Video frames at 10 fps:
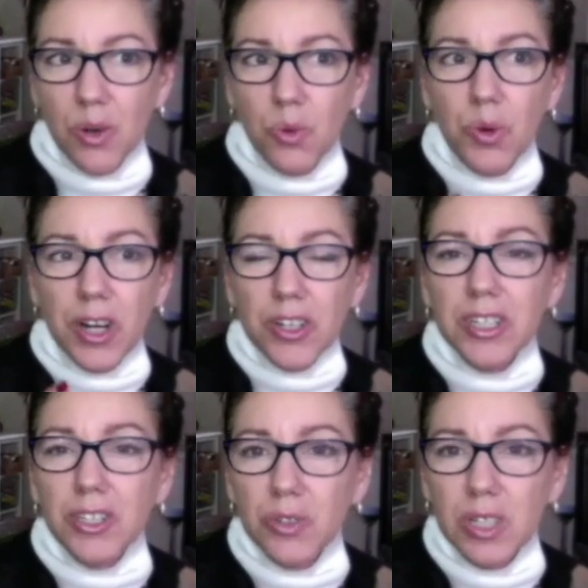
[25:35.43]
Where
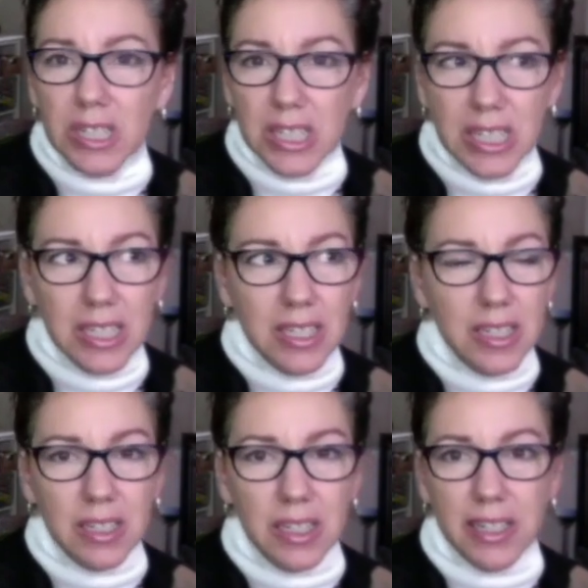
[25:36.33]
can you glean
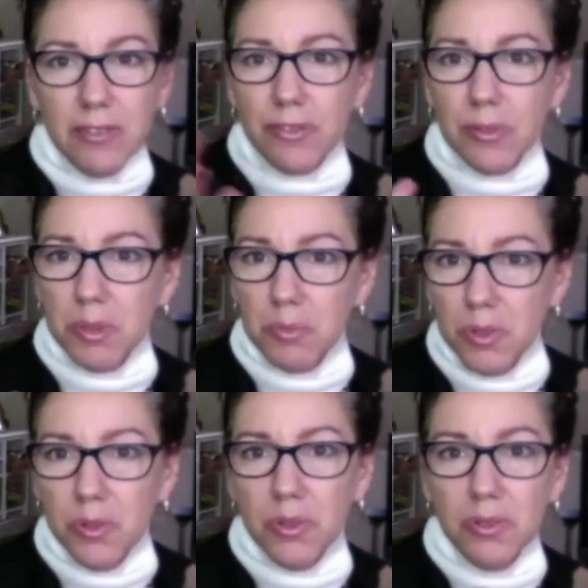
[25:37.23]
light from the
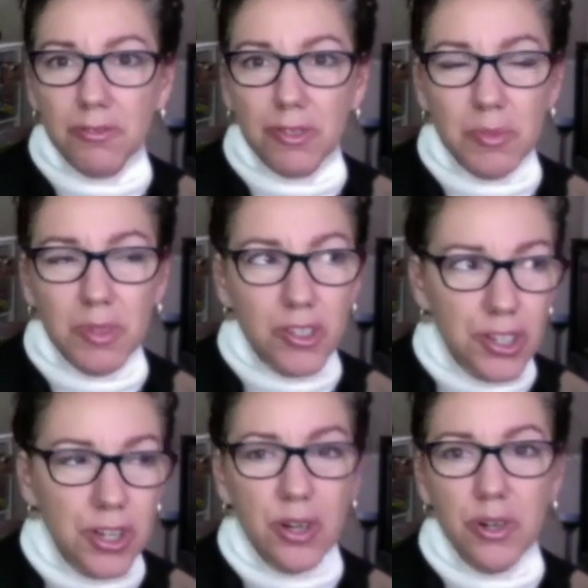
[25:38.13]
moon, from the
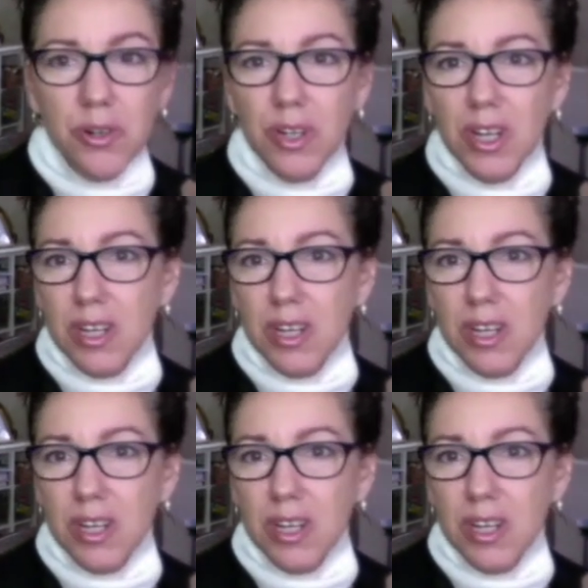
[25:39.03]
snow?